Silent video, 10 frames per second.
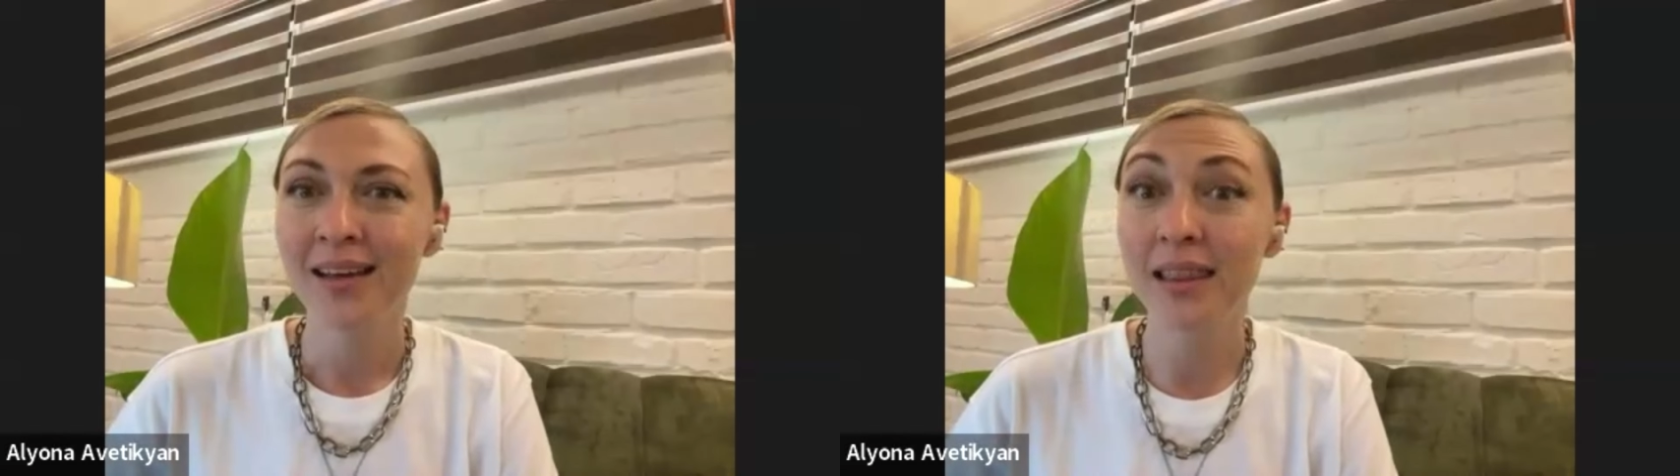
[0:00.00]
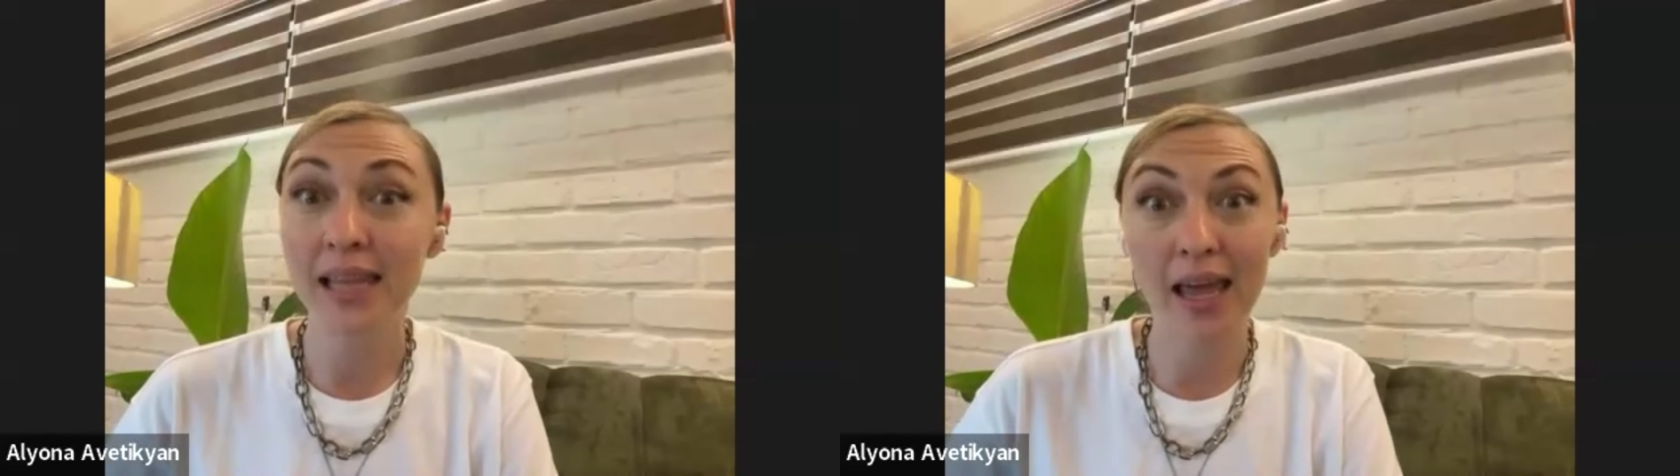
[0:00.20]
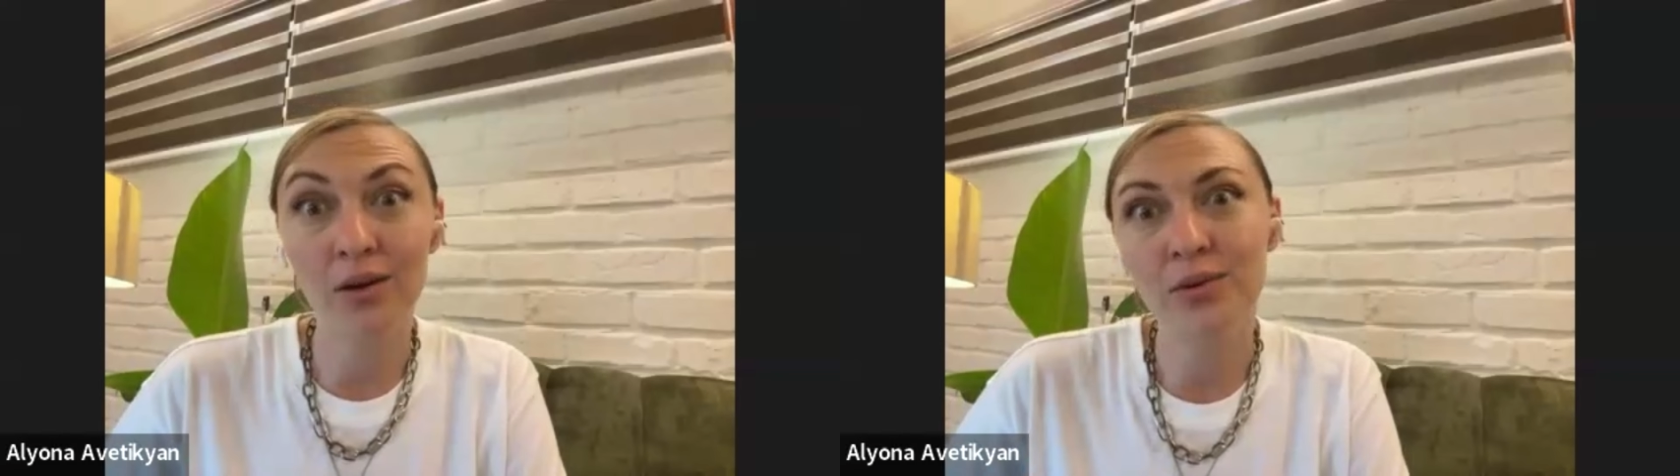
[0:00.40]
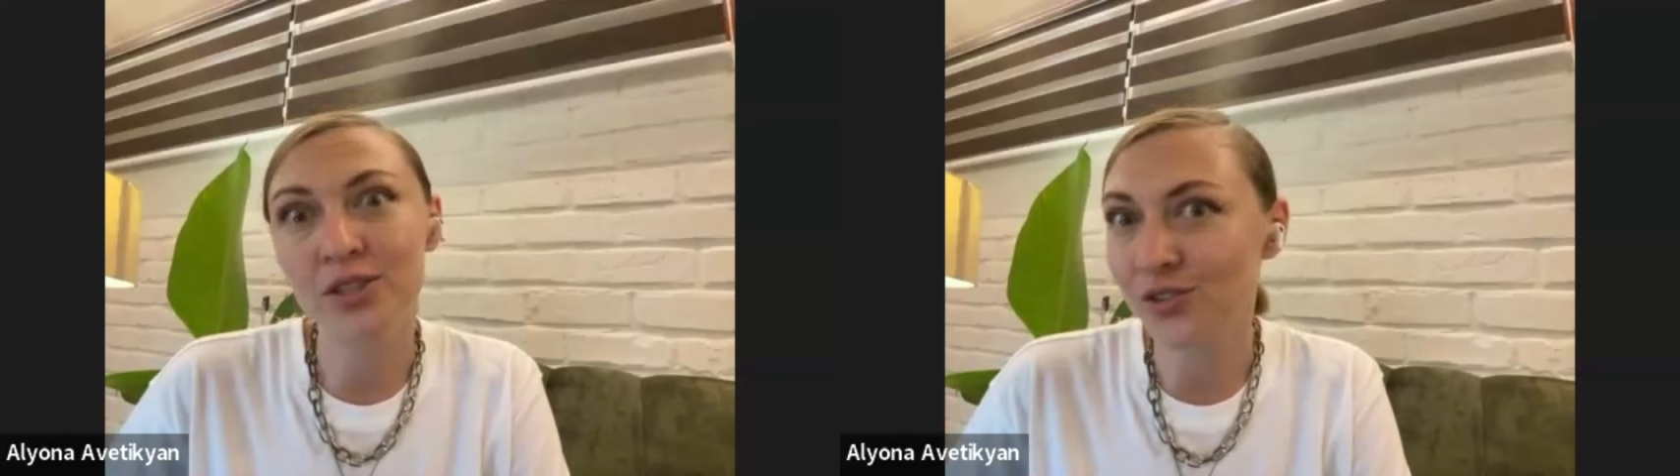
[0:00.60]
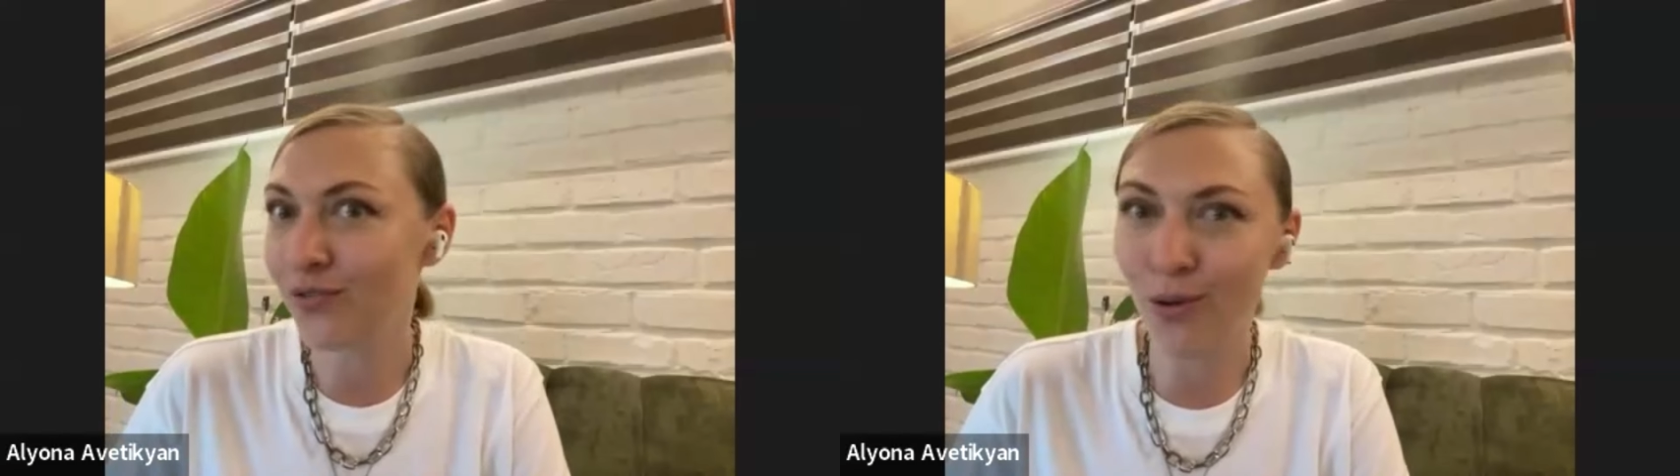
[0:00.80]

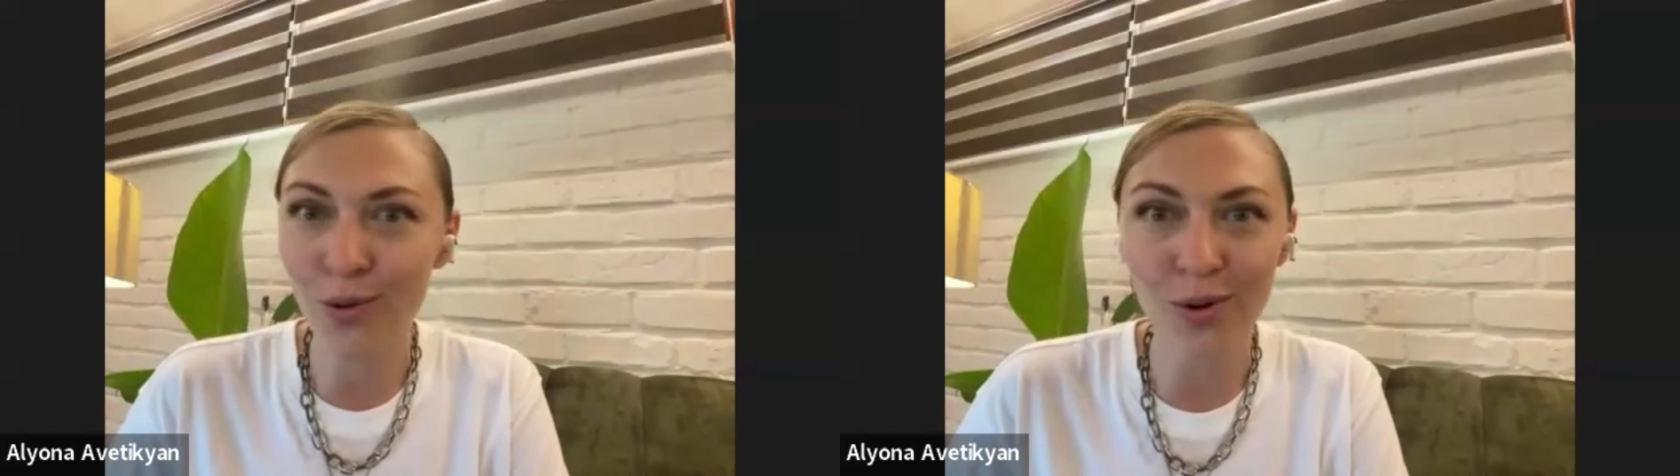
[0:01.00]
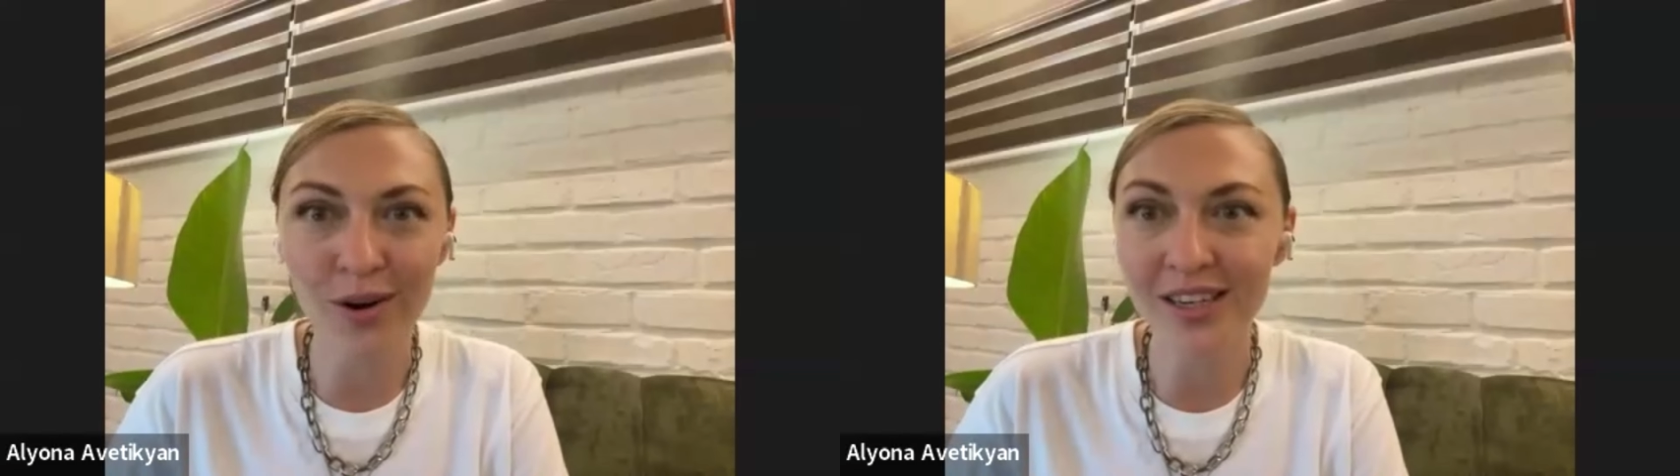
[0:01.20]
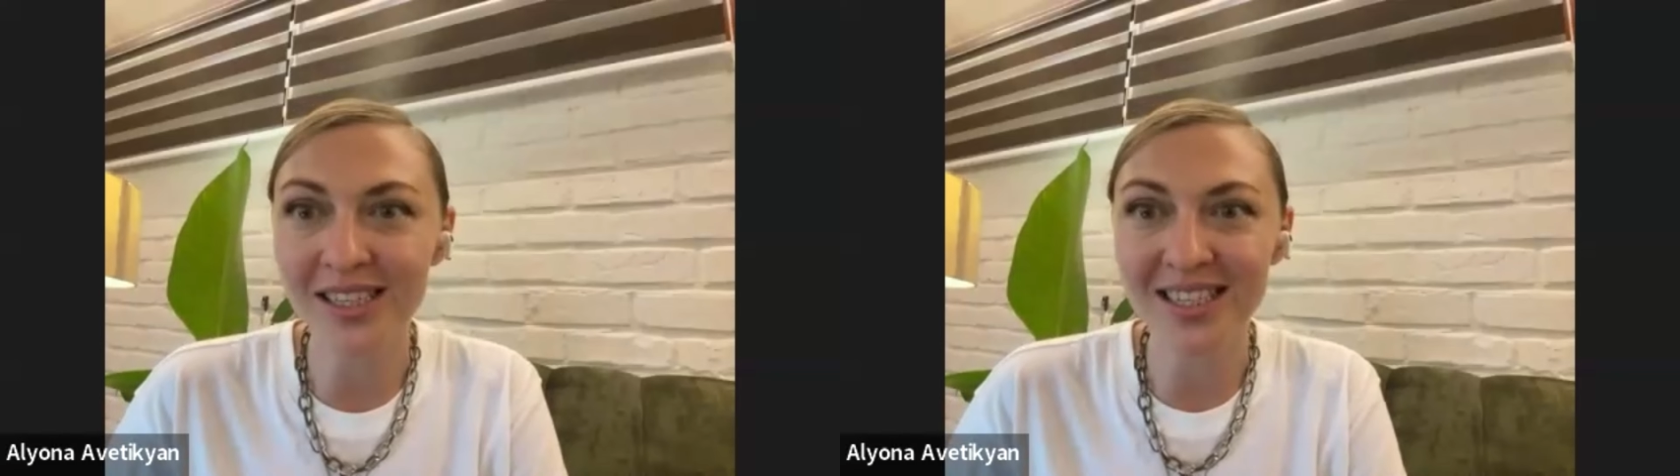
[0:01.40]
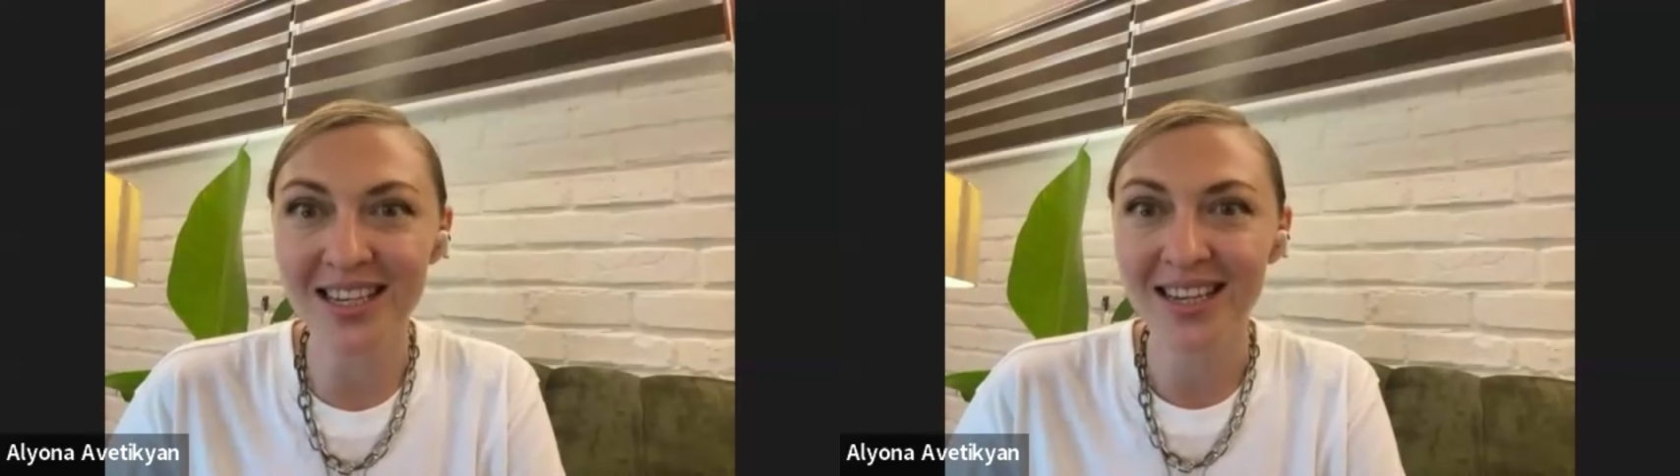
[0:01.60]
language, of course.